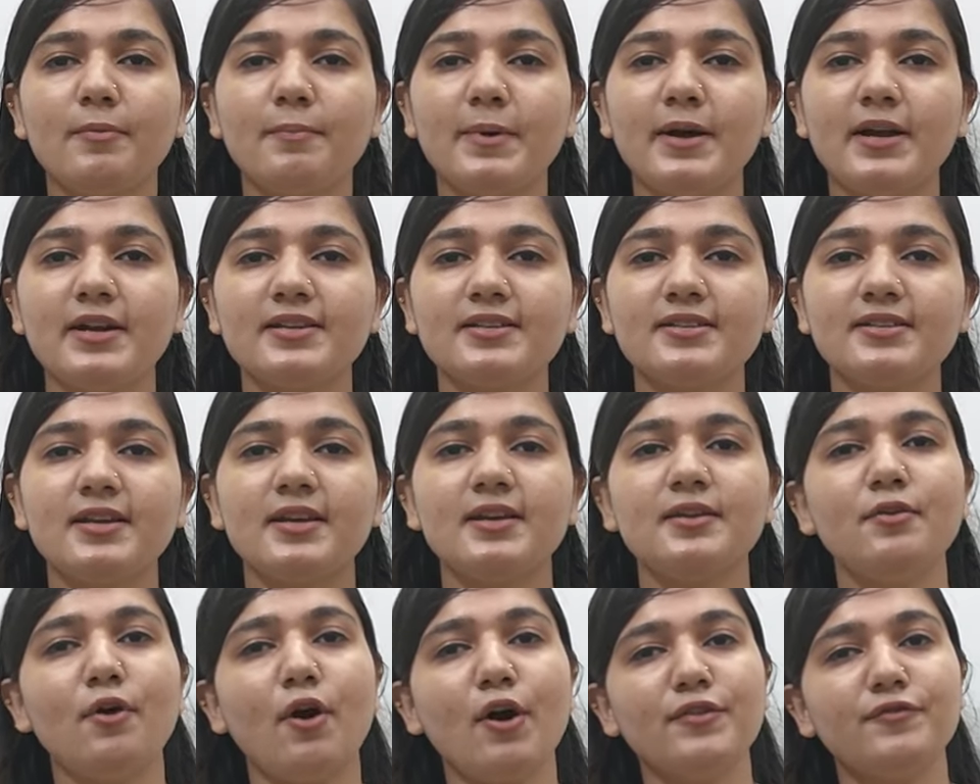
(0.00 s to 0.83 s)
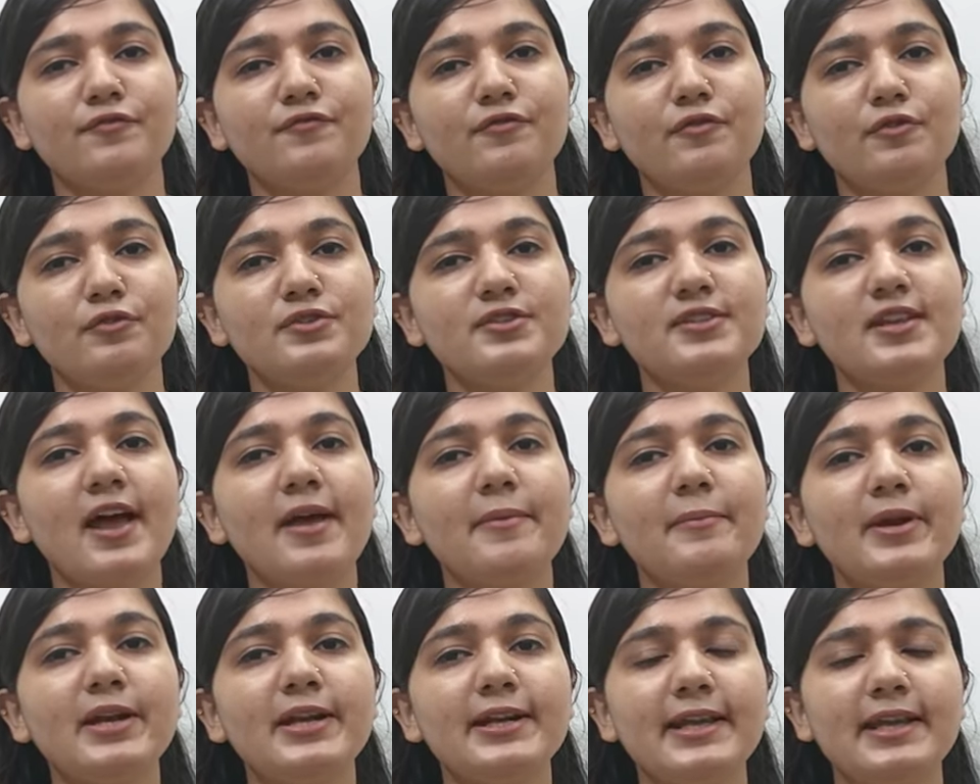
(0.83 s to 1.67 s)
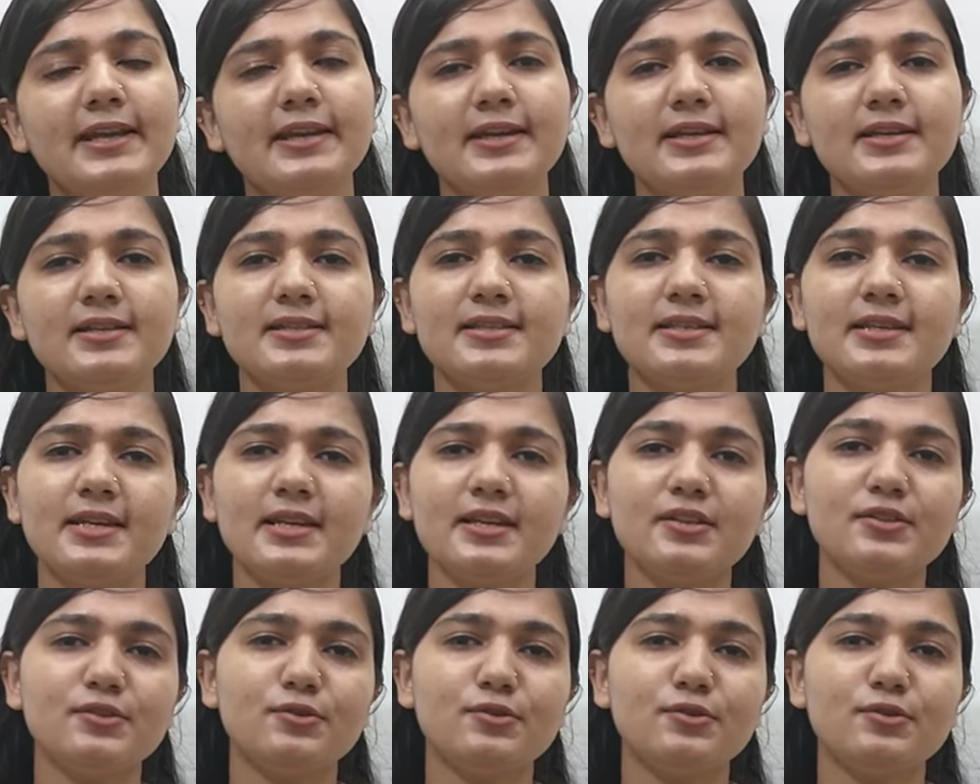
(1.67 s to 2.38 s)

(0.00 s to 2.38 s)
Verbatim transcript: a person on phone simultaneously.